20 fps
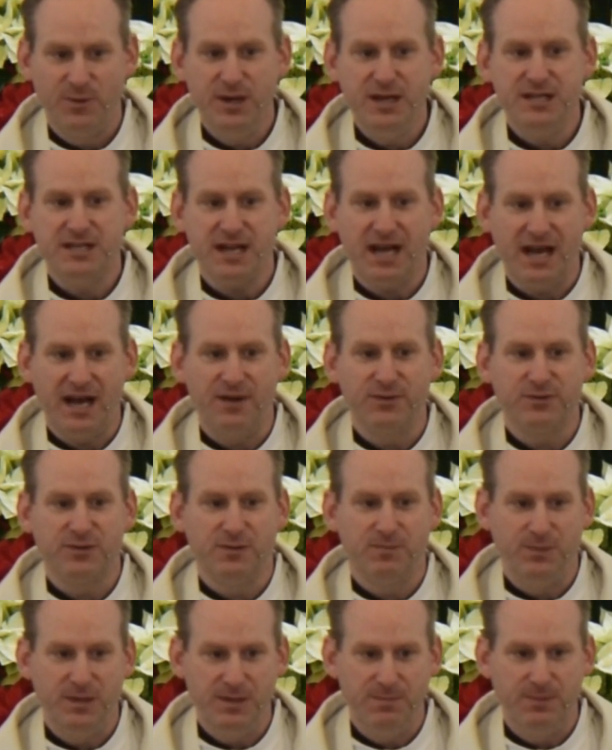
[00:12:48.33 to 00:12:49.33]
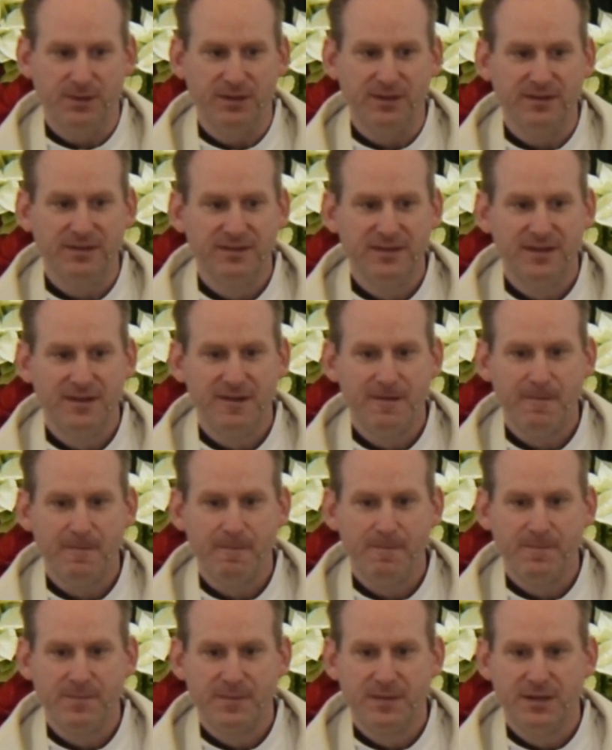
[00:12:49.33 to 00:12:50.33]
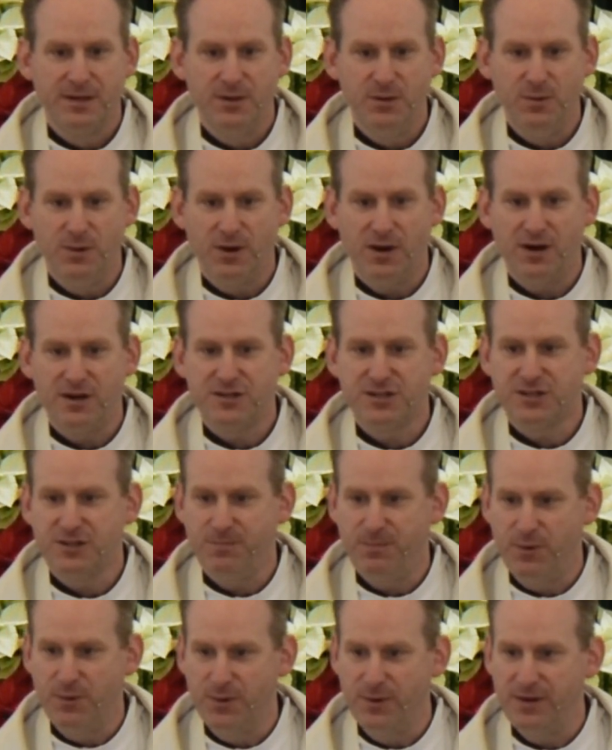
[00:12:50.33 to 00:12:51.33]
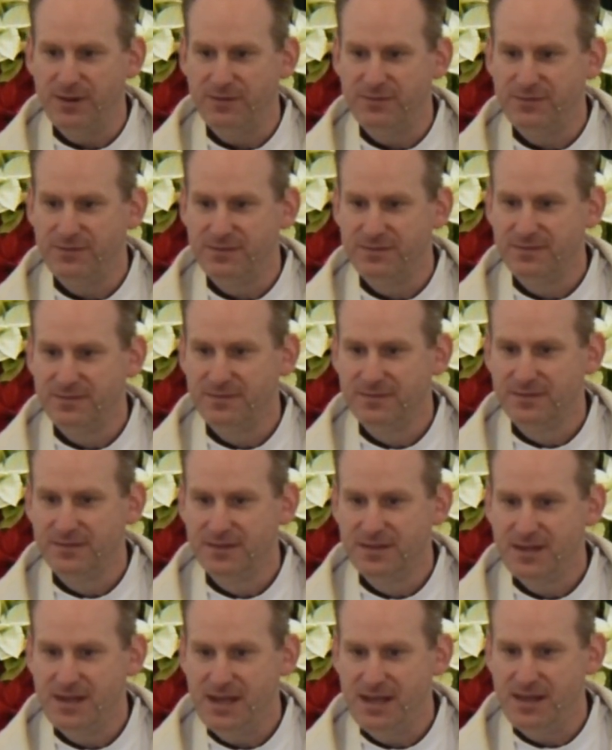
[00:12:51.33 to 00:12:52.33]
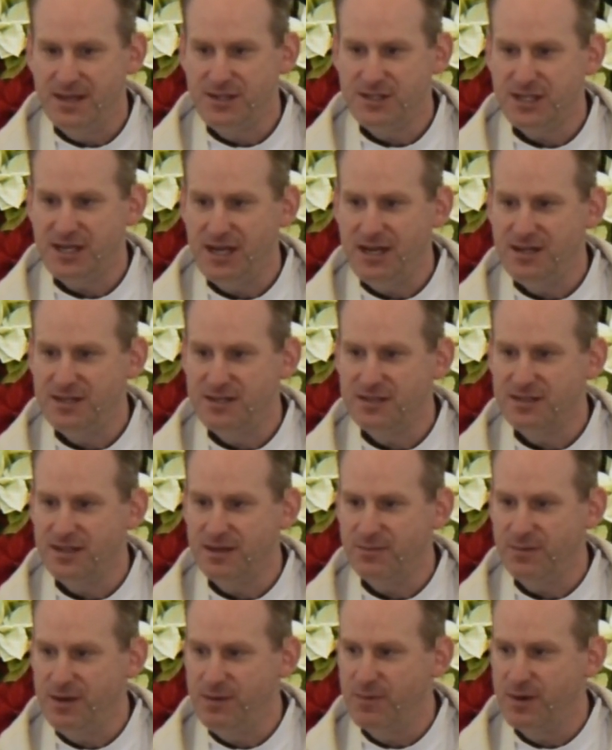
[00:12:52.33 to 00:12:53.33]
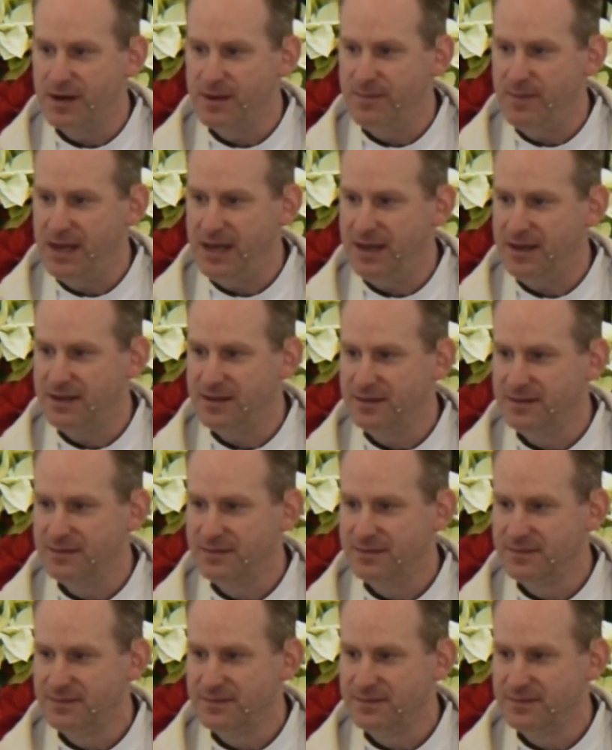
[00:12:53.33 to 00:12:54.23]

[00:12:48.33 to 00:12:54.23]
Reach out to people who are supportive and the changes that we want to make.